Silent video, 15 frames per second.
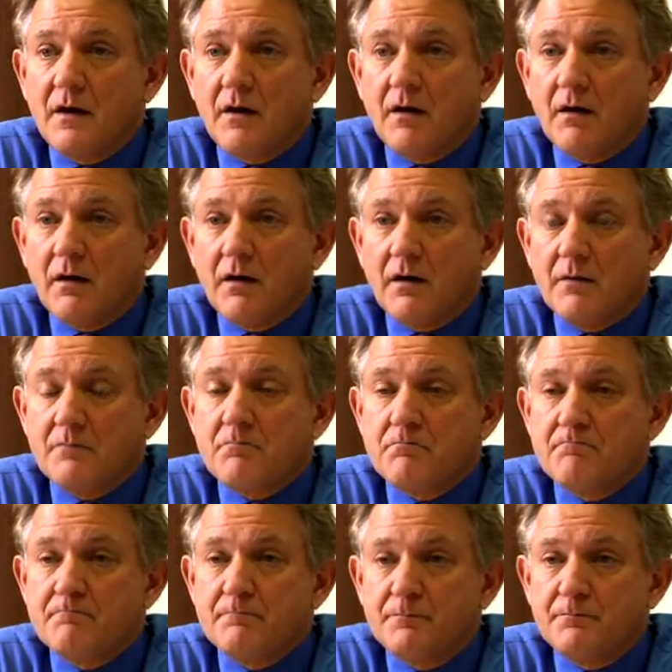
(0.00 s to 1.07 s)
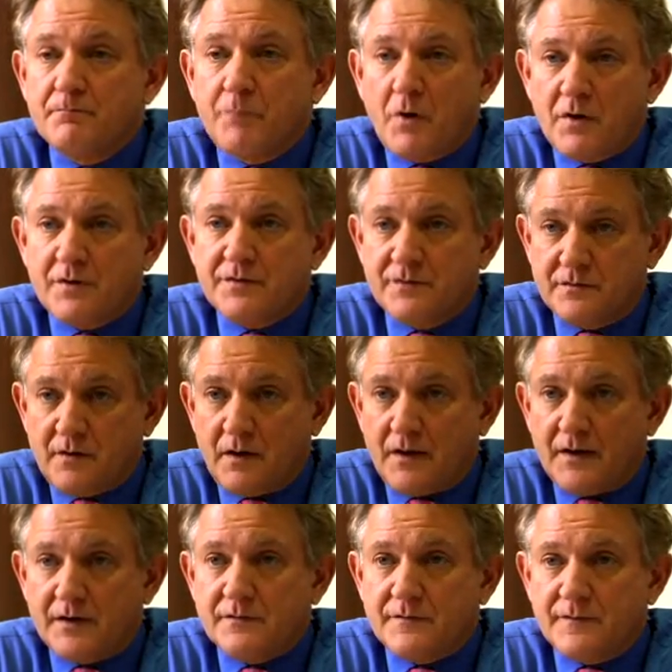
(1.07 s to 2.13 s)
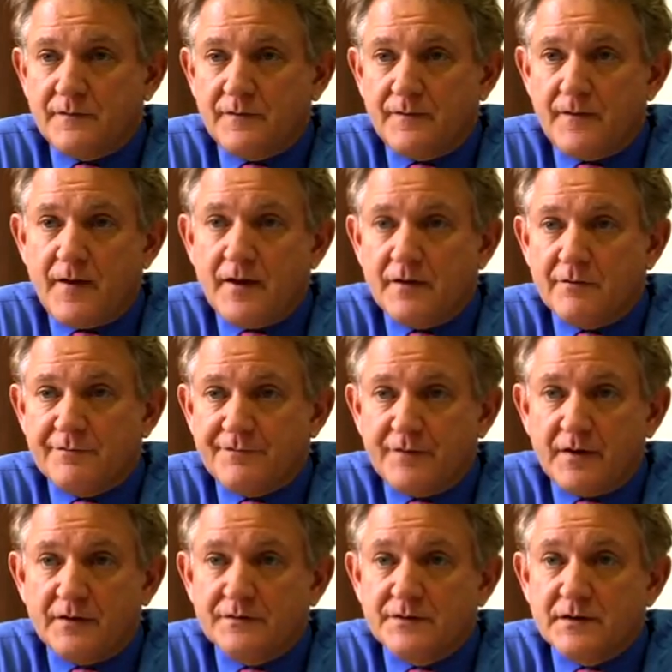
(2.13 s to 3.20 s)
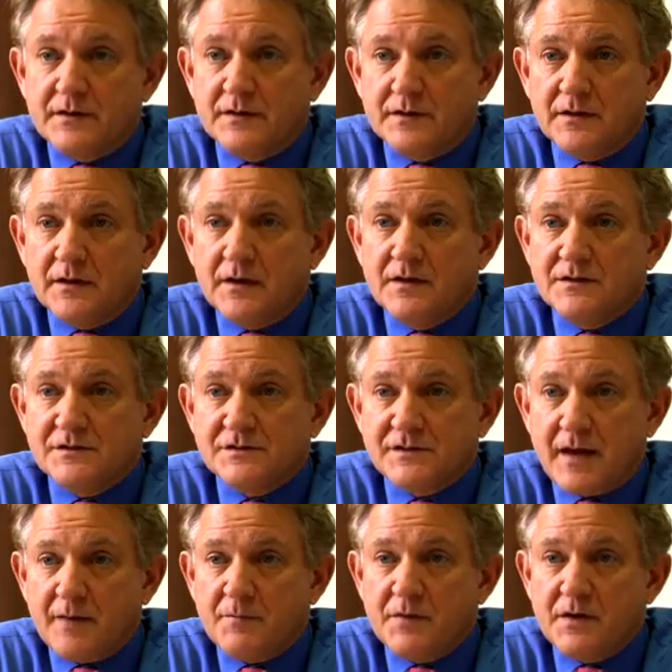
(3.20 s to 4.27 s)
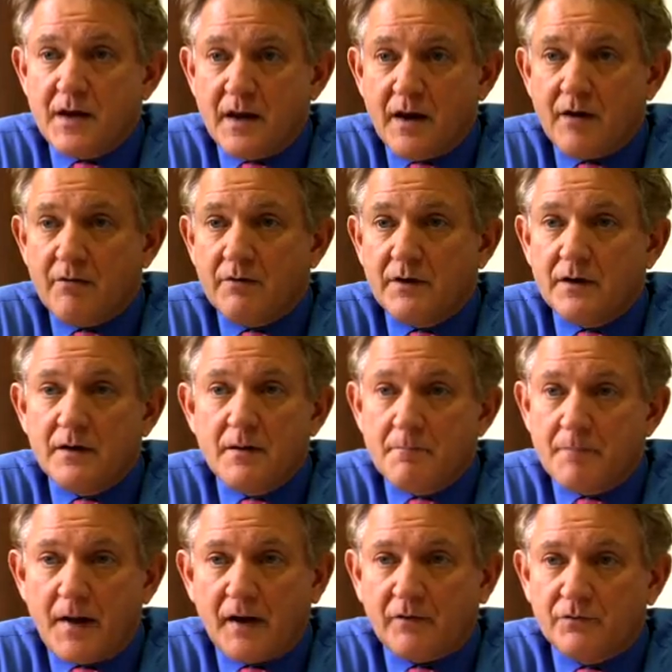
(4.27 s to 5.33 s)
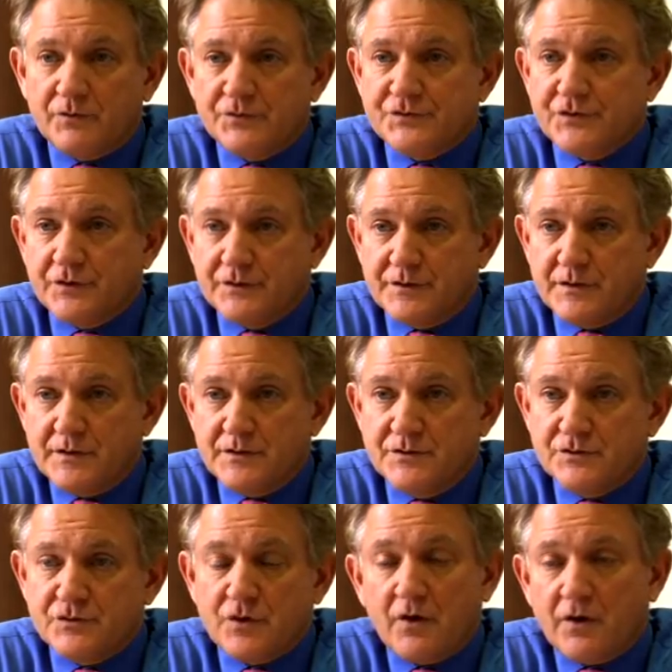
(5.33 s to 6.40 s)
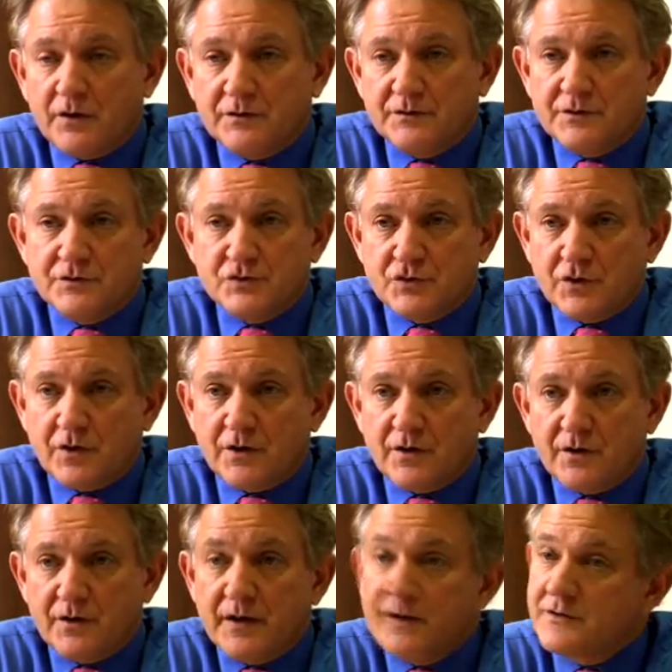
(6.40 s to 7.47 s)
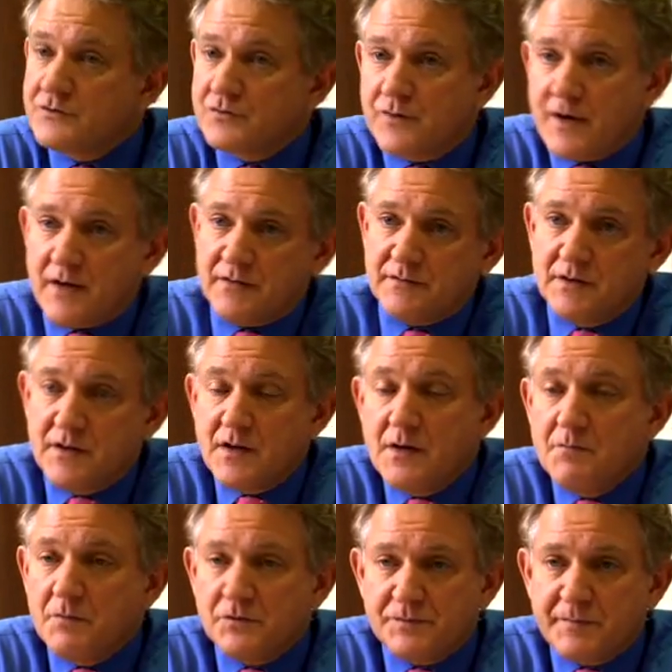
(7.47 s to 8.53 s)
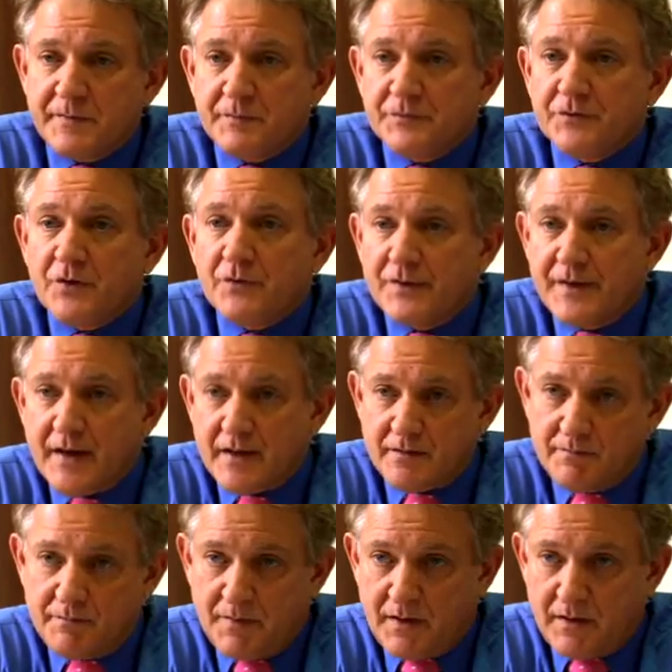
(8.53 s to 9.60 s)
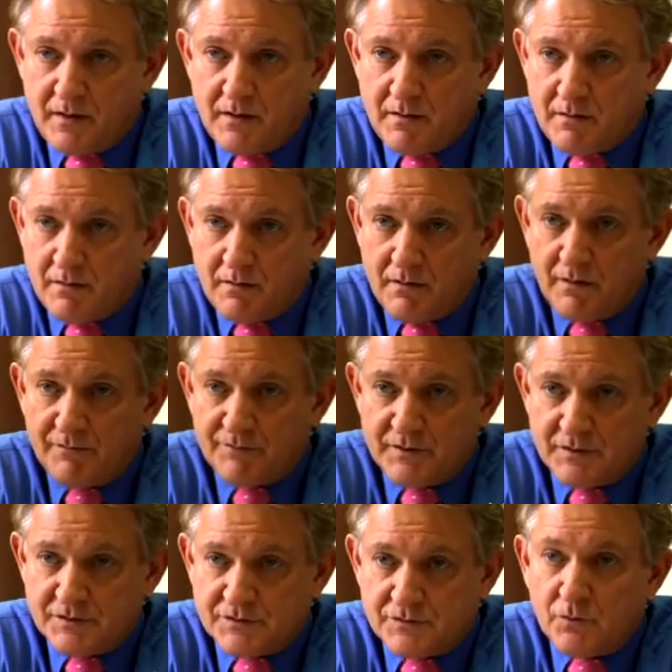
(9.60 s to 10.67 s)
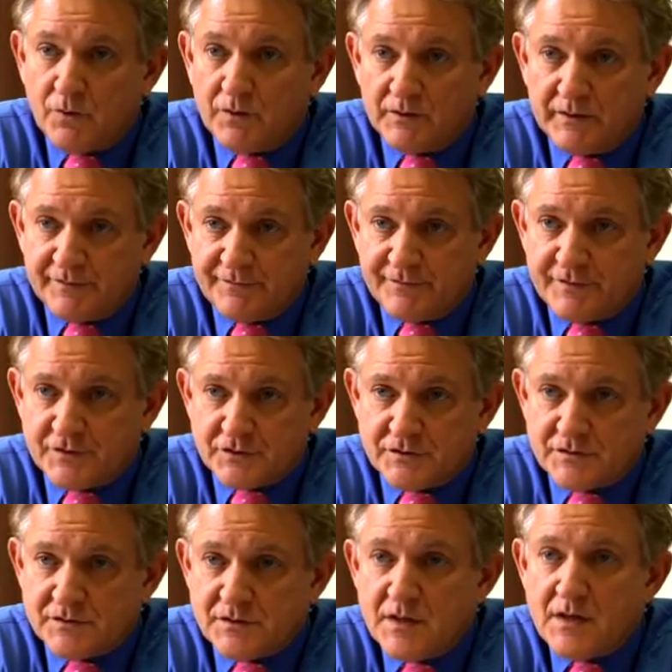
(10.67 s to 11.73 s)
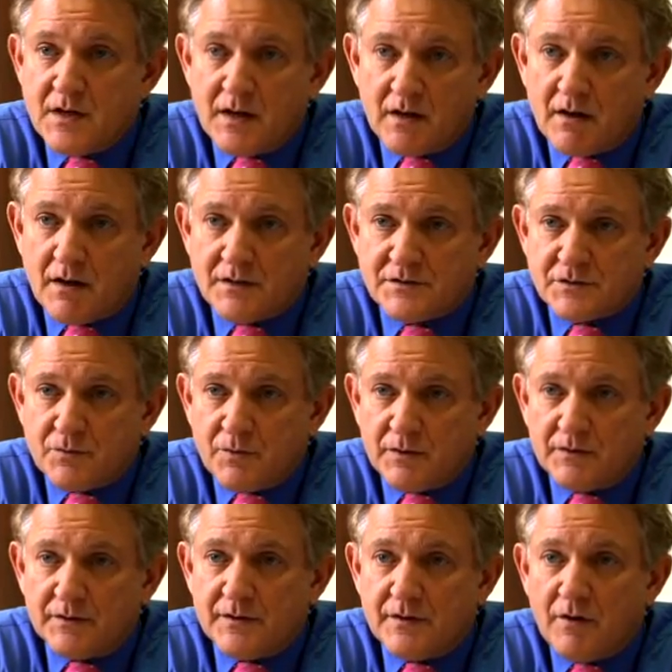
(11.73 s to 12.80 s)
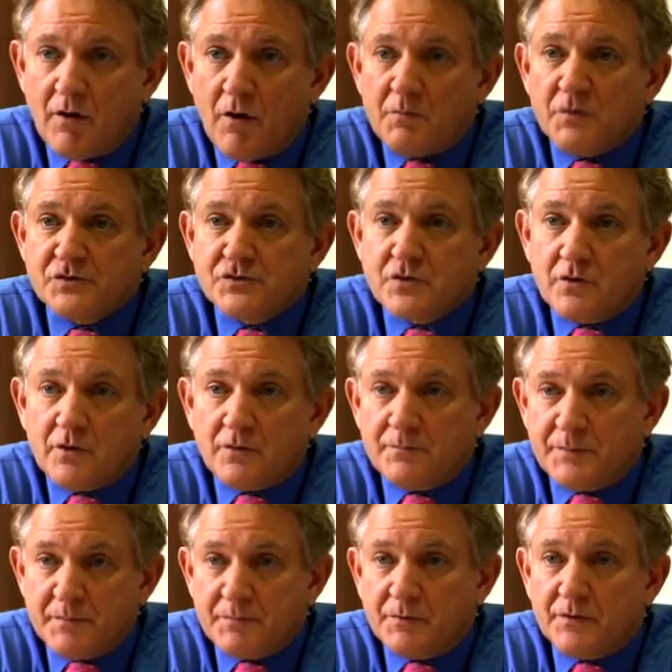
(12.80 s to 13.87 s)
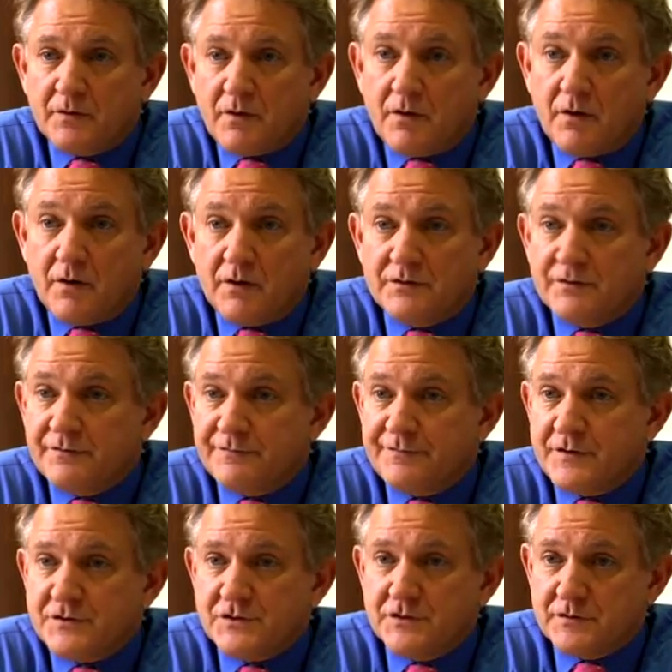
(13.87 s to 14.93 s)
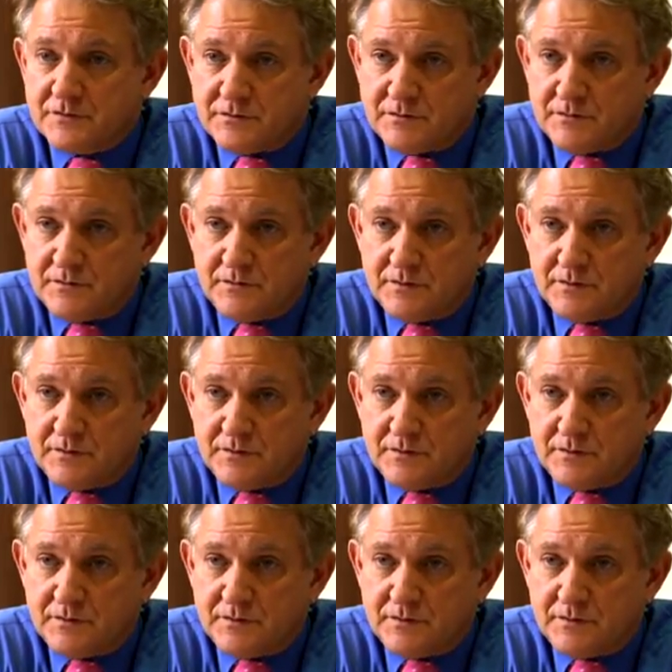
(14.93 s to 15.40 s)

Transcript: are part of the diet and are found in salmon, herring, mackerel, sardines, Arctic char, and trout. Most people don't get many of these oily fishes, and consequently, almost all people are deficient